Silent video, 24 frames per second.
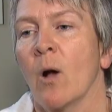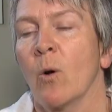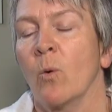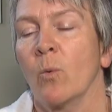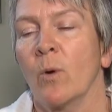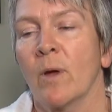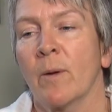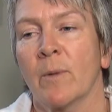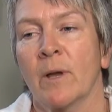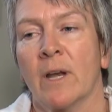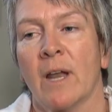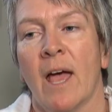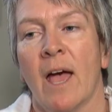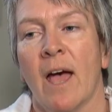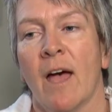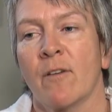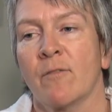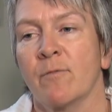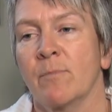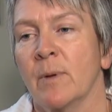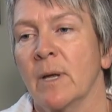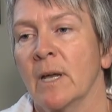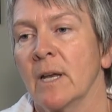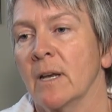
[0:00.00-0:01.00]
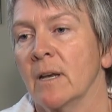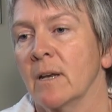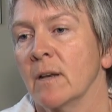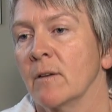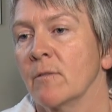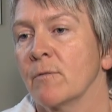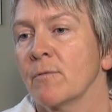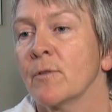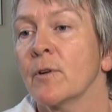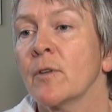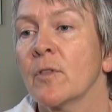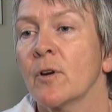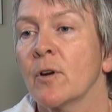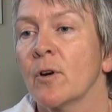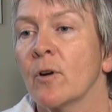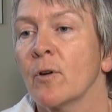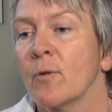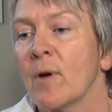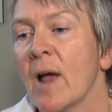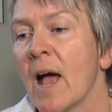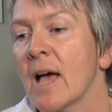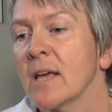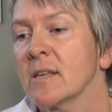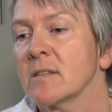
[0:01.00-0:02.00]
Women have been further
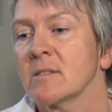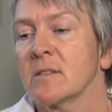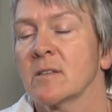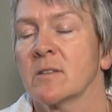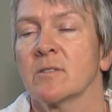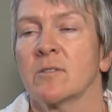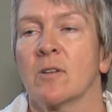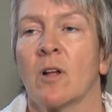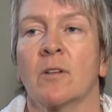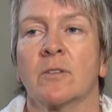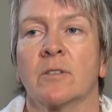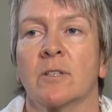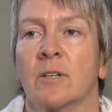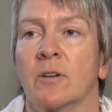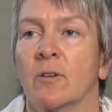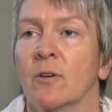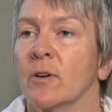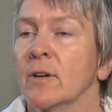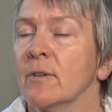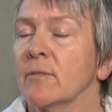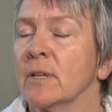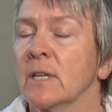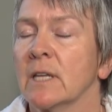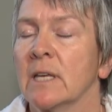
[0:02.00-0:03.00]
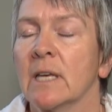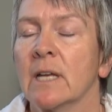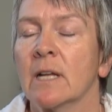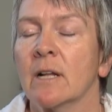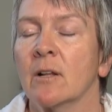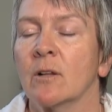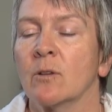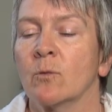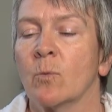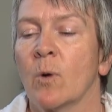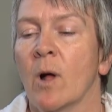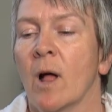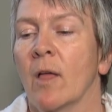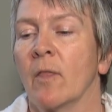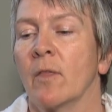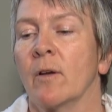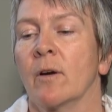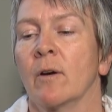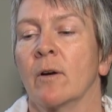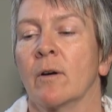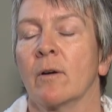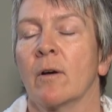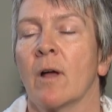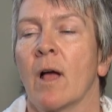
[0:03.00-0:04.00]
harassed, assaulted, or even killed while
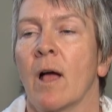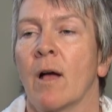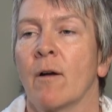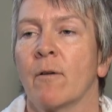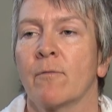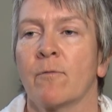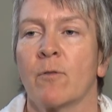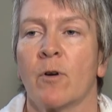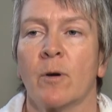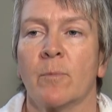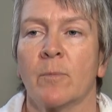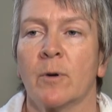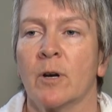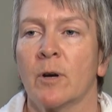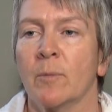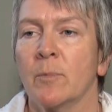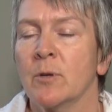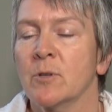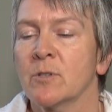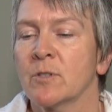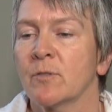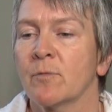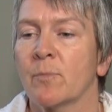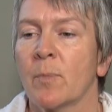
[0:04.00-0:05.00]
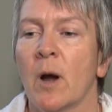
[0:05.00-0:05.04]
their uh, former abusive